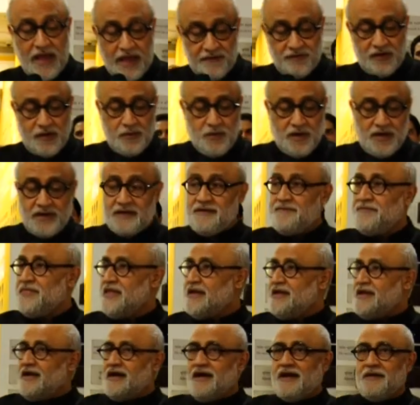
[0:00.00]
everyone,
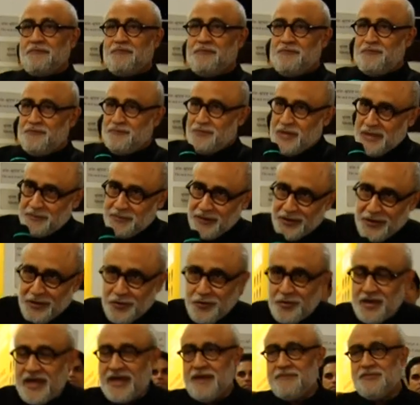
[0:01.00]
people who
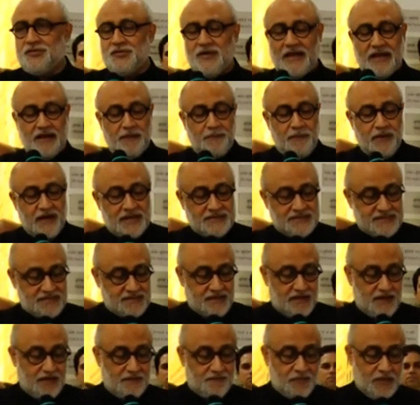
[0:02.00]
came to help us
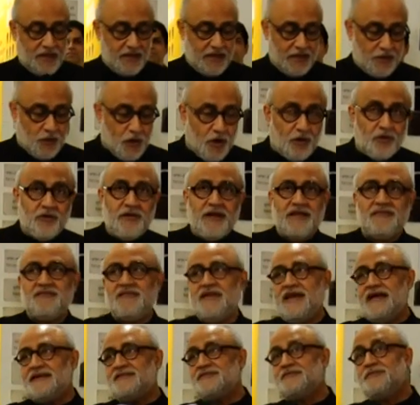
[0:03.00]
inaugurate
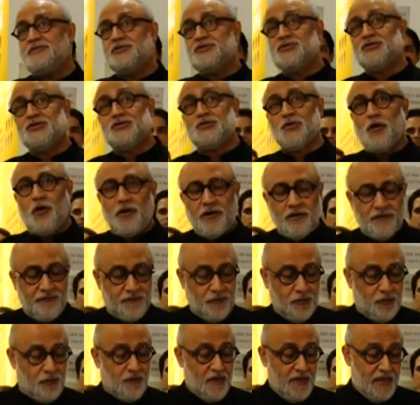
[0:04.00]
the exhibition, to all of
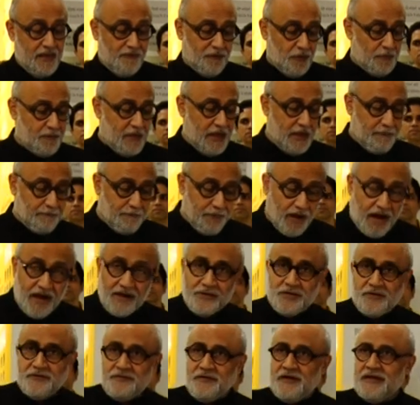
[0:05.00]
you for being
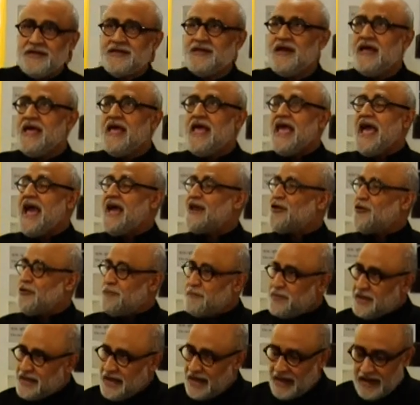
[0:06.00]
part of it, and on
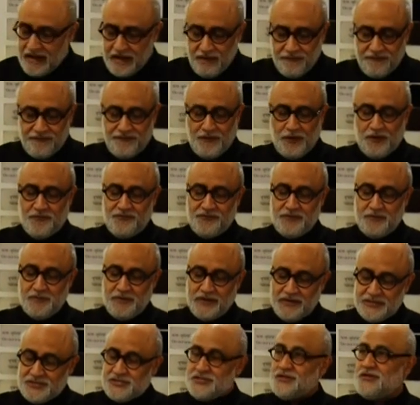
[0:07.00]
behalf of the
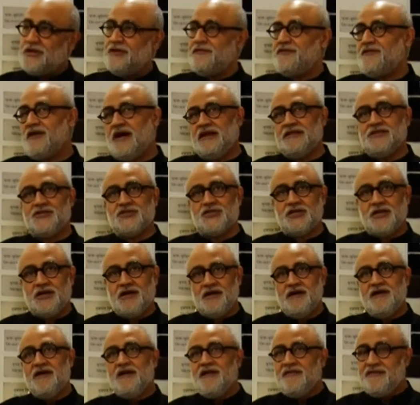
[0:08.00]
Ministry of Culture,
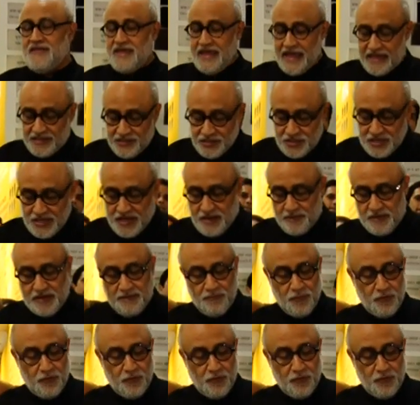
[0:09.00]
the NGMA